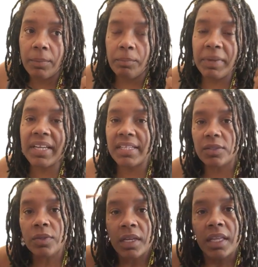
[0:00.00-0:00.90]

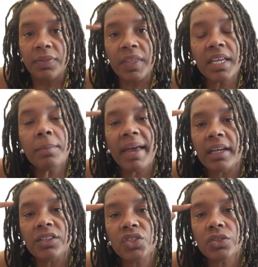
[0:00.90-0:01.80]
Because think about
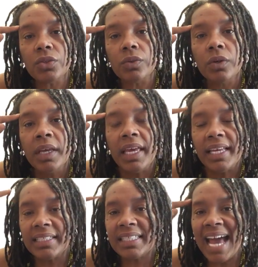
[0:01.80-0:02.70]
it too.
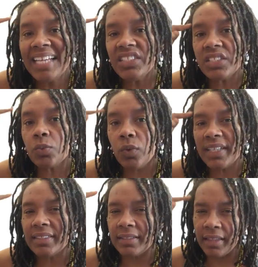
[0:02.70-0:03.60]
It's not just
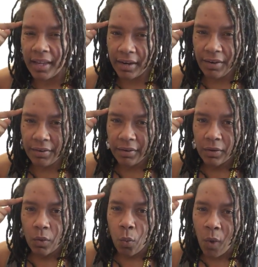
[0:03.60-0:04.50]
what's there.
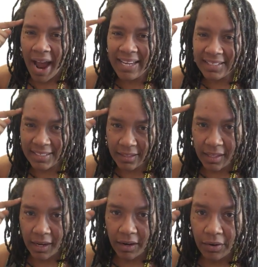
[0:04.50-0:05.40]
Why is it
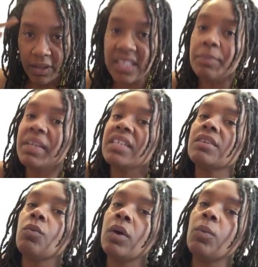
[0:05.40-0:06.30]
there? It's because
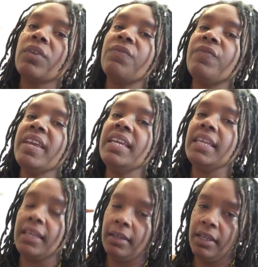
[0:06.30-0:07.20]
of what we're
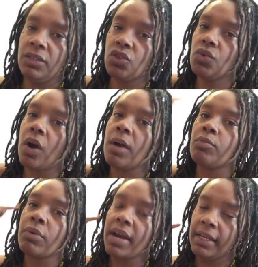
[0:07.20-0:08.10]
feeding into our
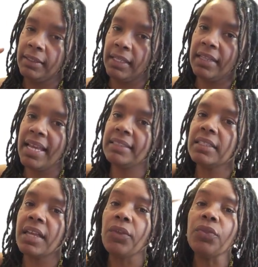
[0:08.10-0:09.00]
brain. And that's
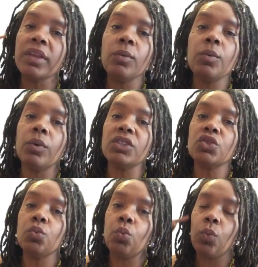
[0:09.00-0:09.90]
another thing we want
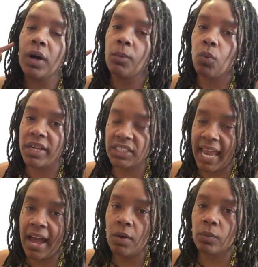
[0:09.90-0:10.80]
to watch
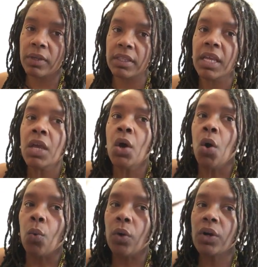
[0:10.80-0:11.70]
out with.
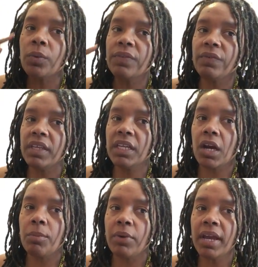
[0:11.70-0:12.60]
What are we feeding
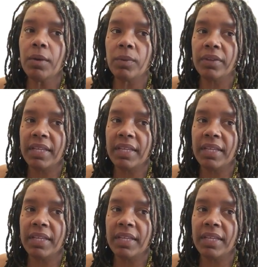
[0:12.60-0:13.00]
our brain with?